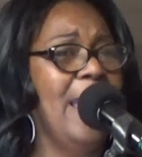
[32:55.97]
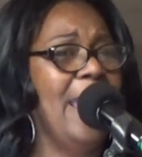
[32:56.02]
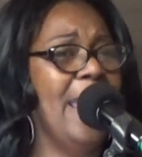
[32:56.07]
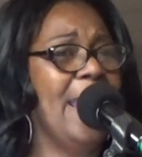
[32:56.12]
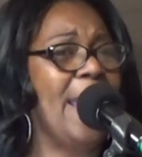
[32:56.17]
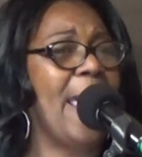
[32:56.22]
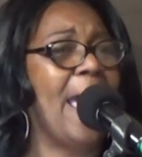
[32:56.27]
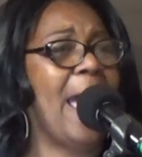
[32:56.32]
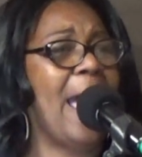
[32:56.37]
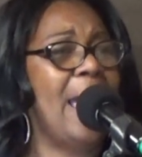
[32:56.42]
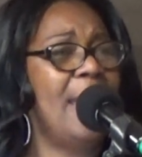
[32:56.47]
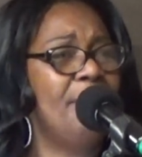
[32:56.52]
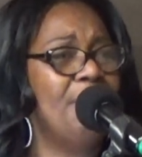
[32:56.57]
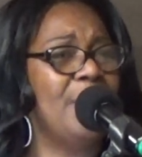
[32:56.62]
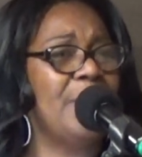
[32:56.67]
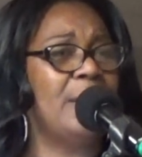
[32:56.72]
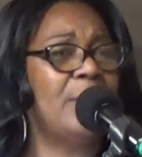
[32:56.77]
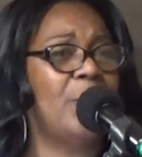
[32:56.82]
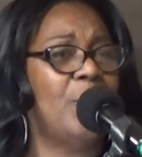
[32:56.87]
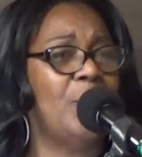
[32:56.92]
And I
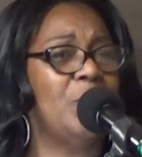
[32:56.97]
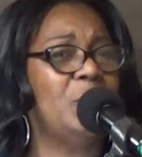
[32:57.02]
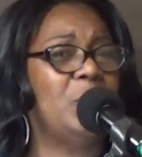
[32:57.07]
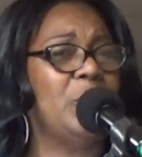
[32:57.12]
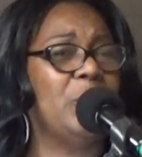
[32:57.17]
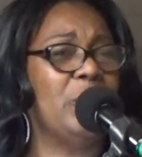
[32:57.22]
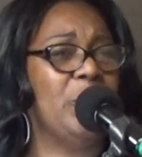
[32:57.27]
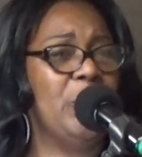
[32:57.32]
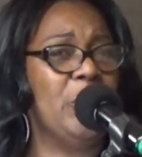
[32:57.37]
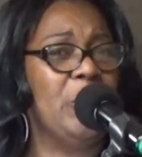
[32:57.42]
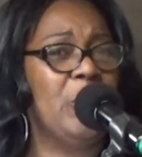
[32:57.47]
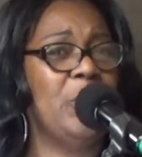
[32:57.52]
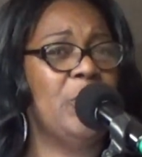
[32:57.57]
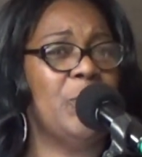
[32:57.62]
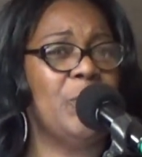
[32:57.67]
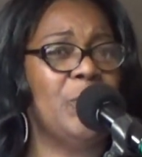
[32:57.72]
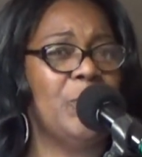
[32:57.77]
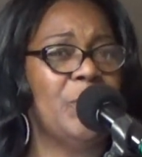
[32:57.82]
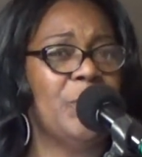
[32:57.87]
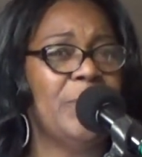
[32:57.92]
belong to
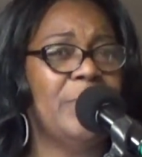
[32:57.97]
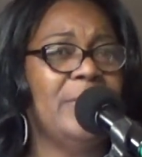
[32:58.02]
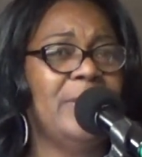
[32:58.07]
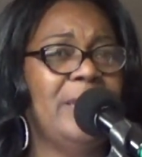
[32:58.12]
you.